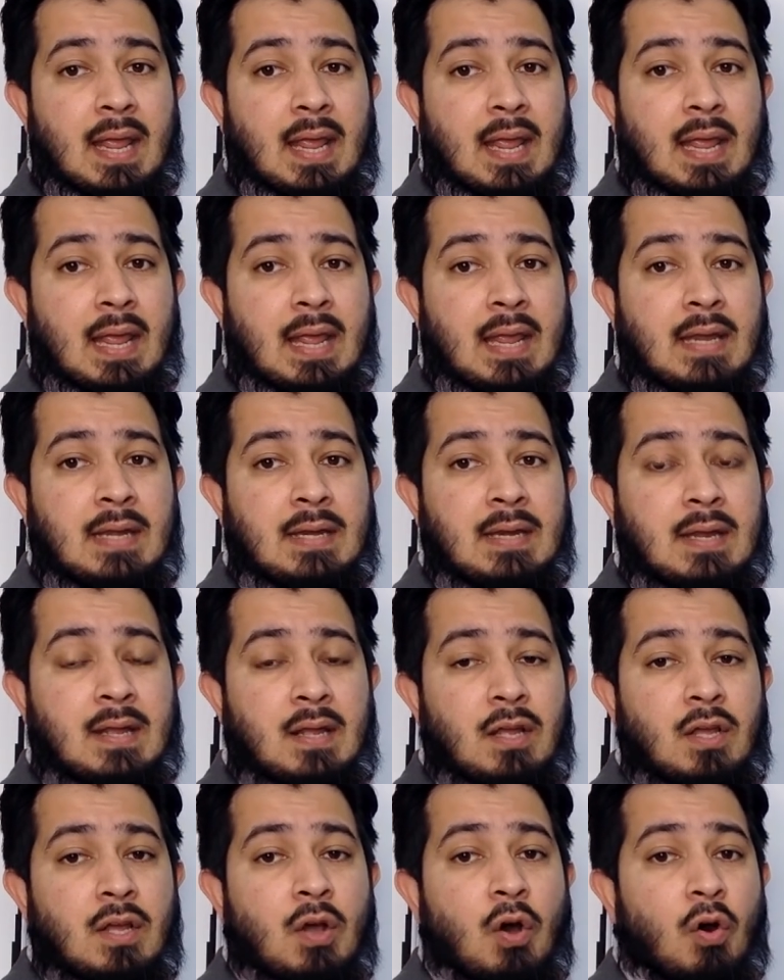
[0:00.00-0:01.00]
in
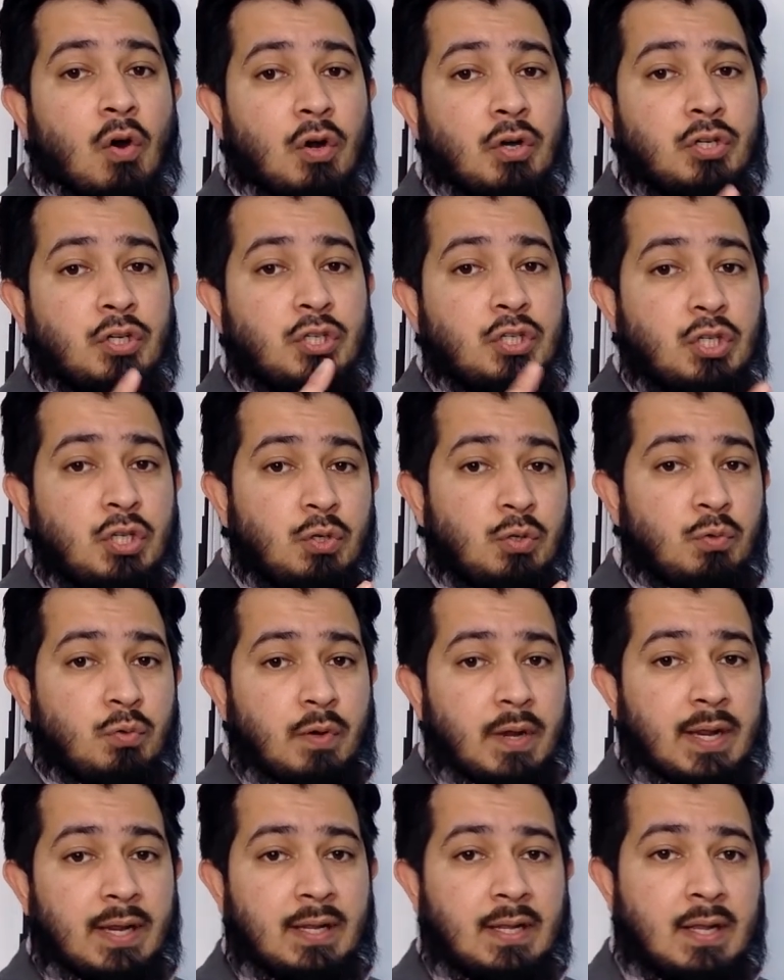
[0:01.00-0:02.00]
or
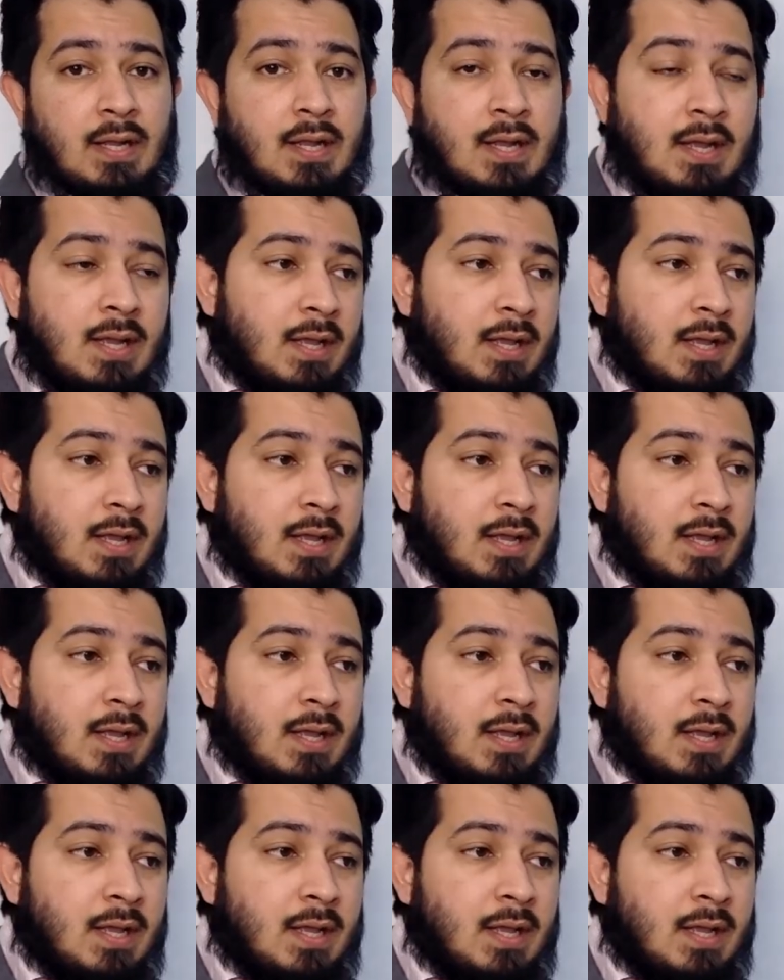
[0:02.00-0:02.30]
during